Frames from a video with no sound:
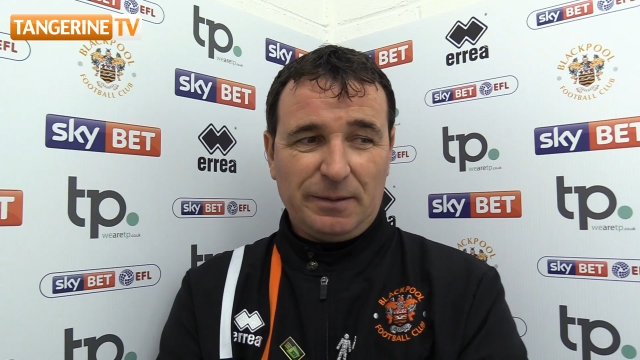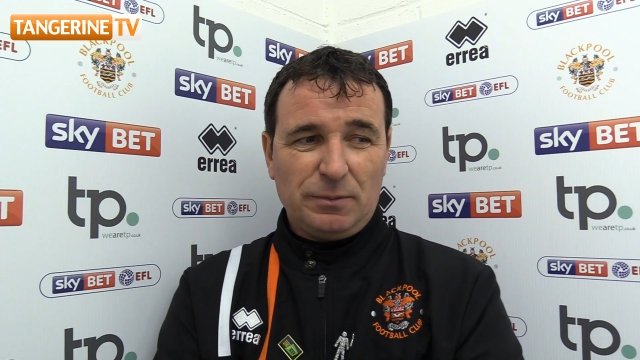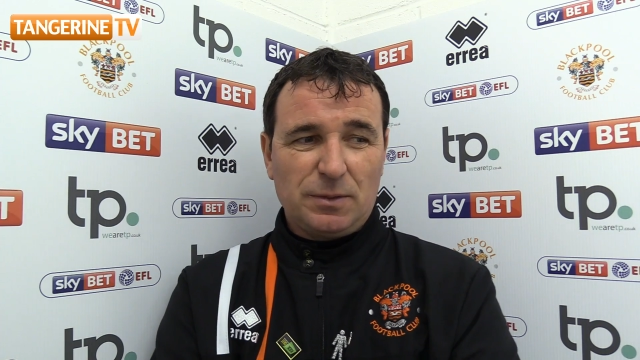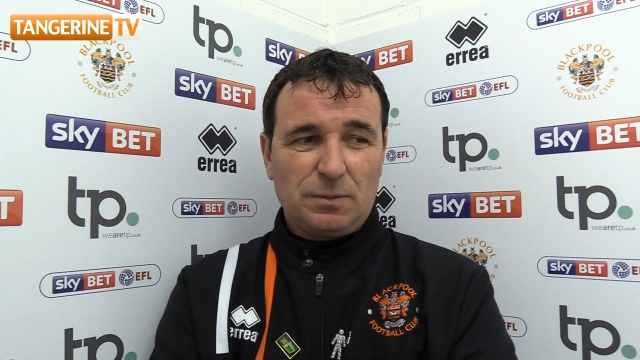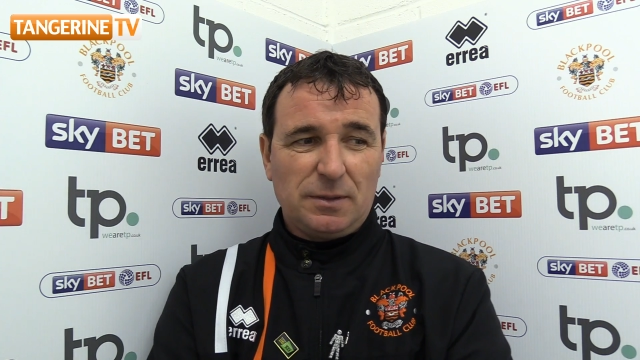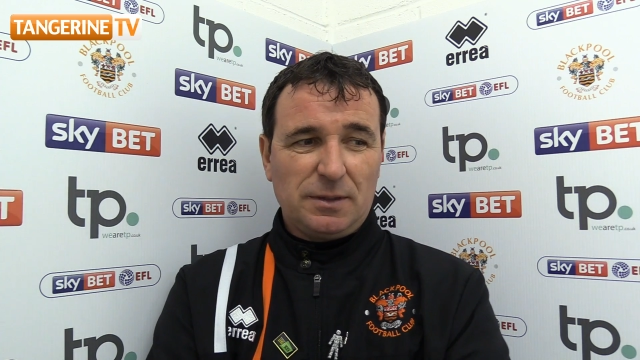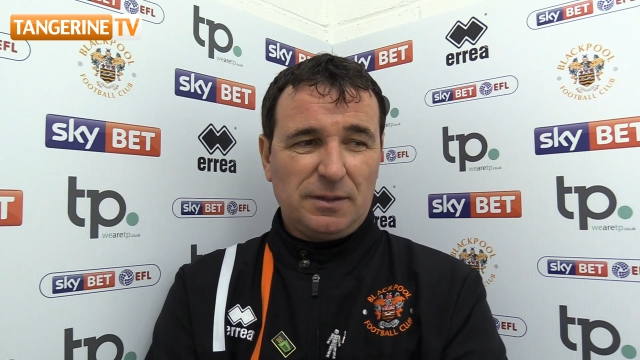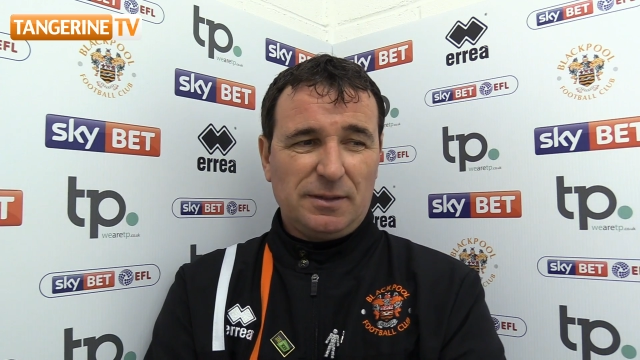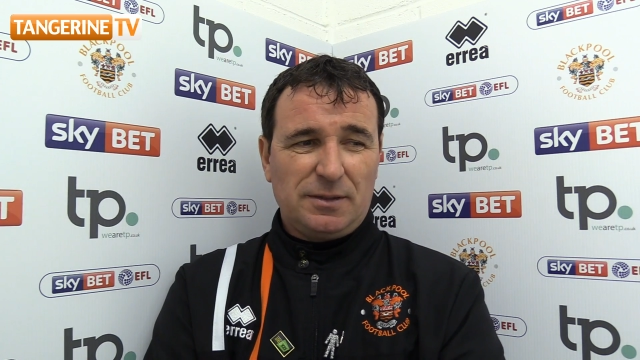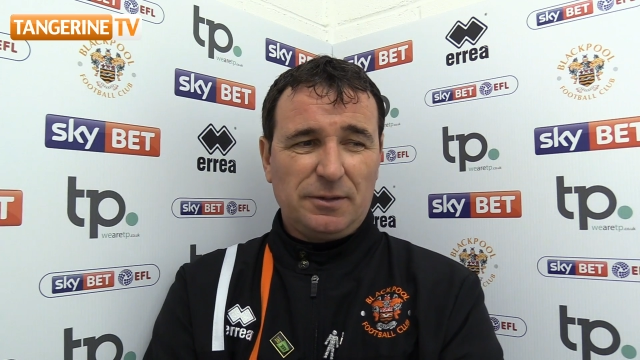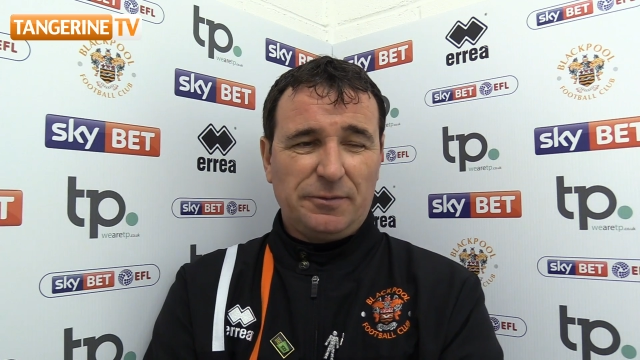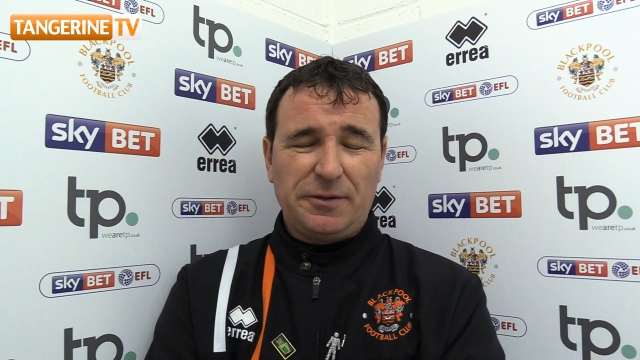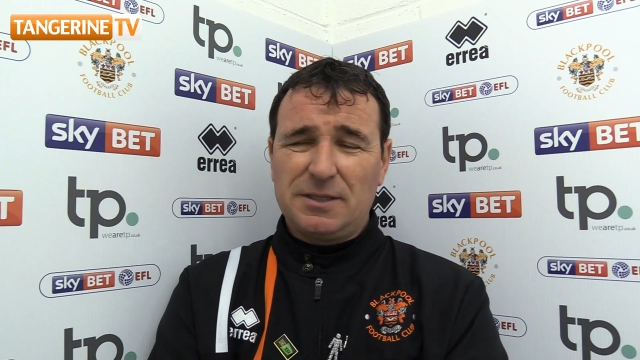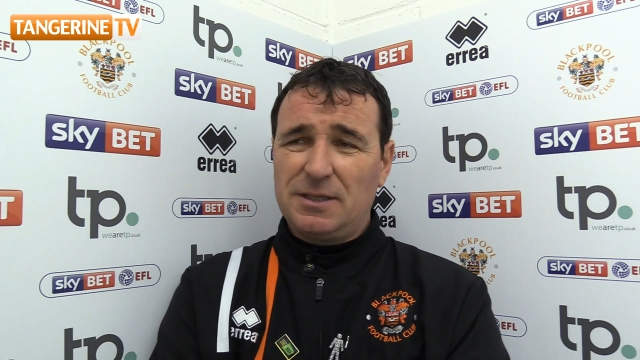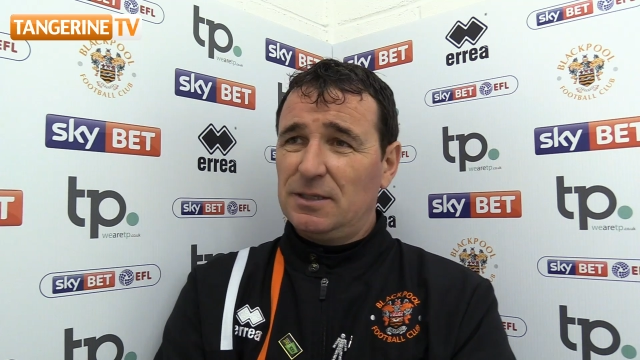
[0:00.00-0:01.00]
was one of the
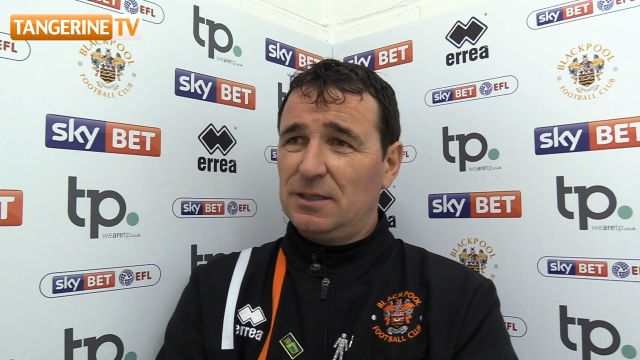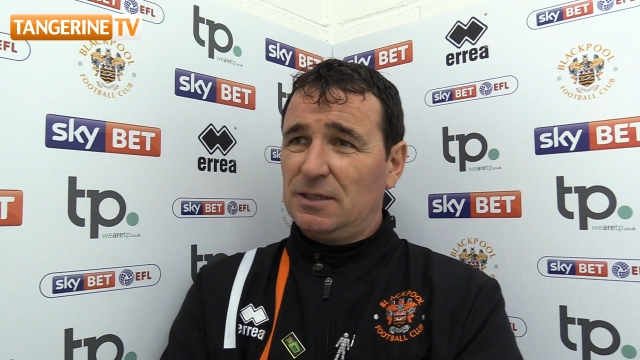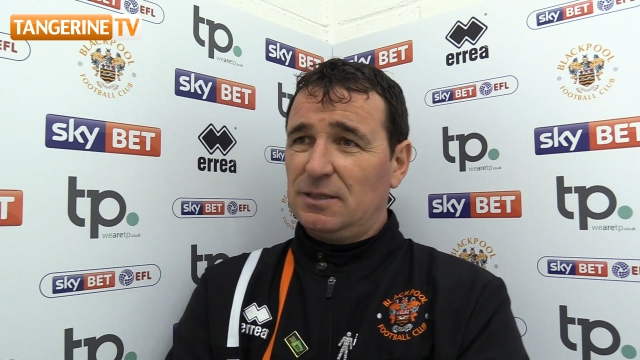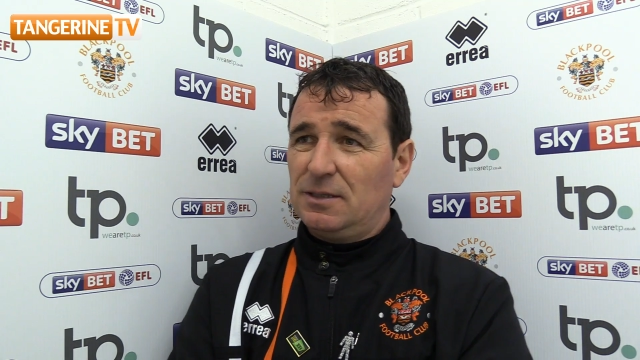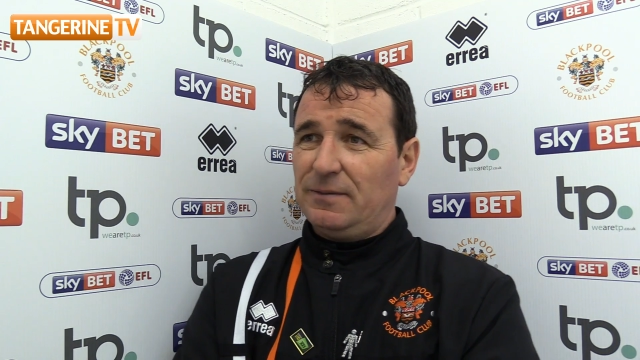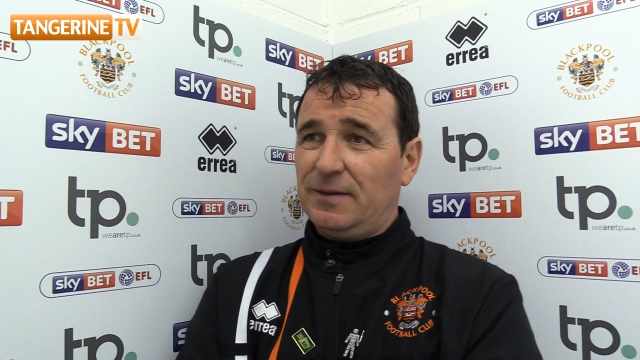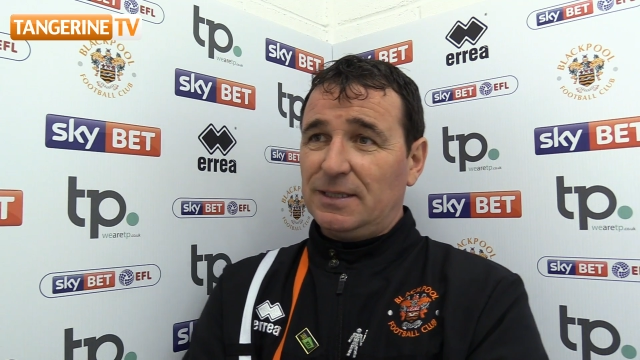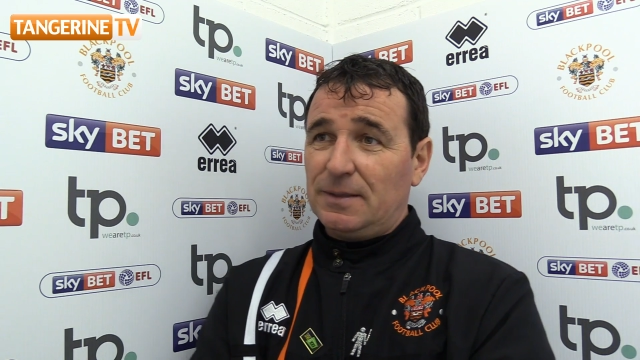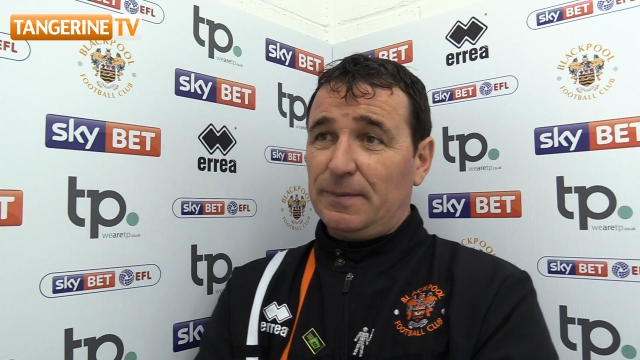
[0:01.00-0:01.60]
toughest decisions I've had to